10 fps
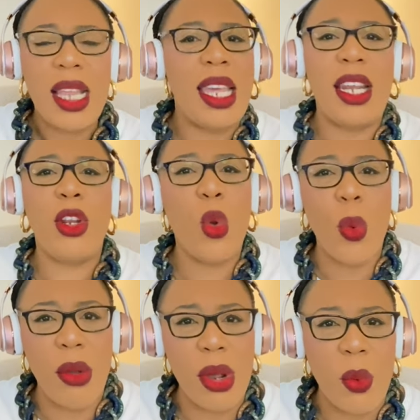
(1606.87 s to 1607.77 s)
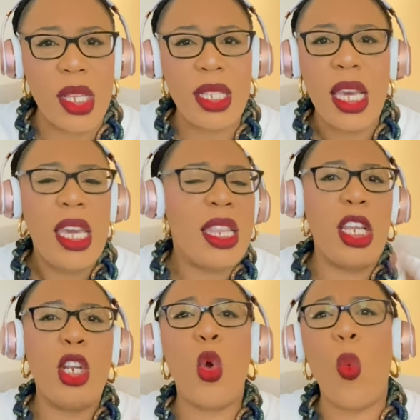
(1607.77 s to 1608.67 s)
They didn't know where it was. They
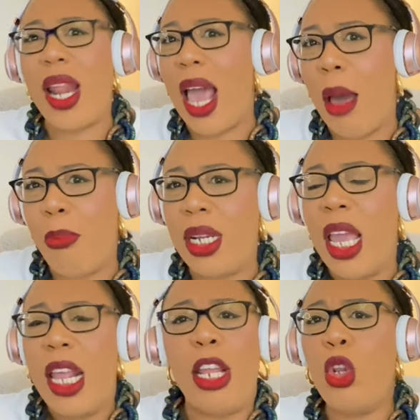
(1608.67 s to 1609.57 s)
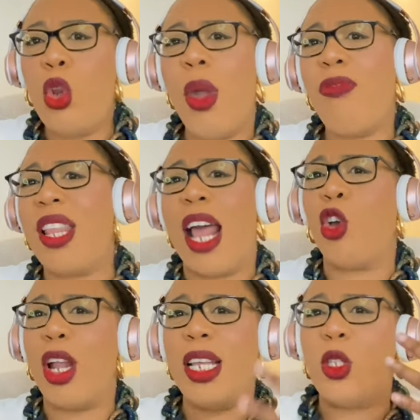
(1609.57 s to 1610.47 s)
didn't know what happened. They didn't know if it
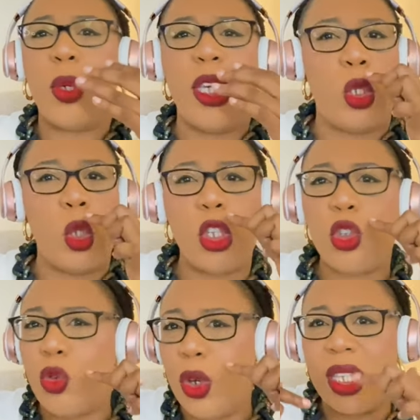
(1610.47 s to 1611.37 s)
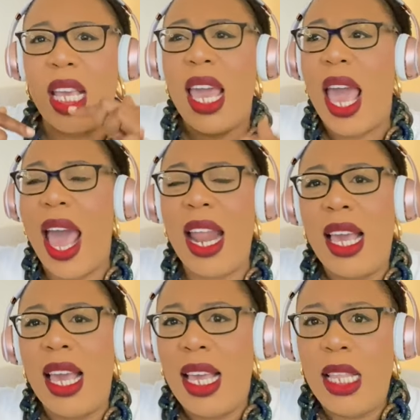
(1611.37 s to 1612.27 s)
had gone into his nostrils
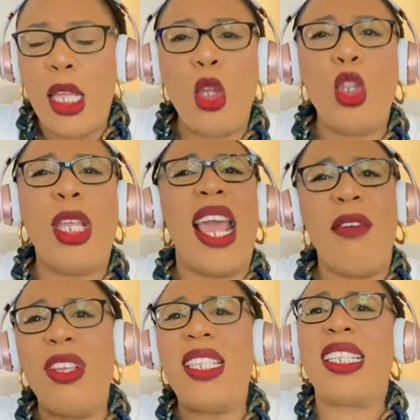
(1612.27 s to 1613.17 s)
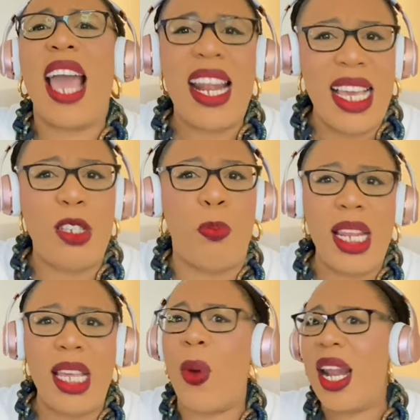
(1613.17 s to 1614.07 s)
and... Did they even scan his
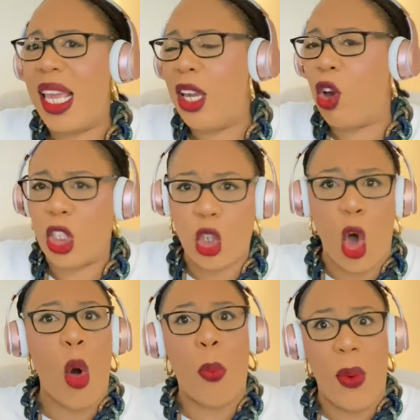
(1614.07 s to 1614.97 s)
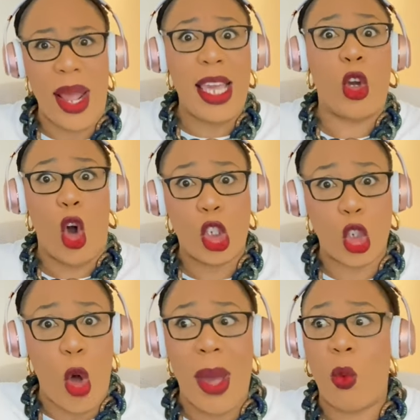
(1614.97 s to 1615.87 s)
body when he got up? When he got
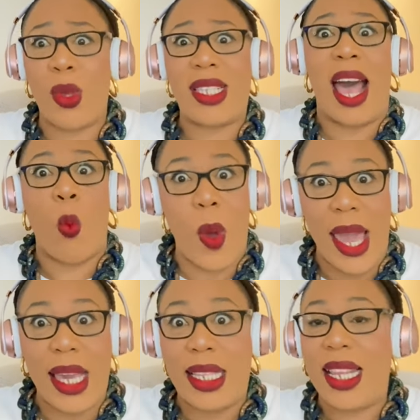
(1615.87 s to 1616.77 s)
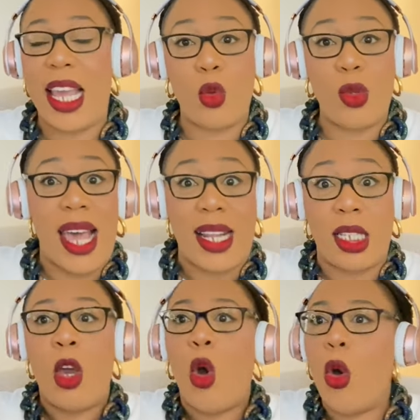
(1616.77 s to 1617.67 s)
up and was awake, did they do that?
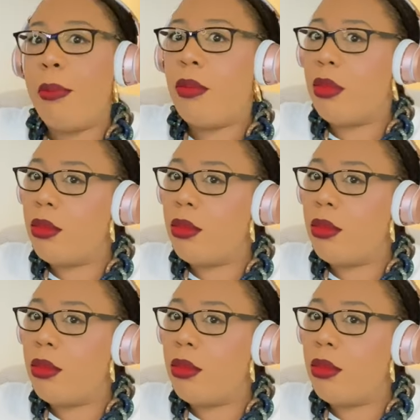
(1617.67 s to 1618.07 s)
Okay,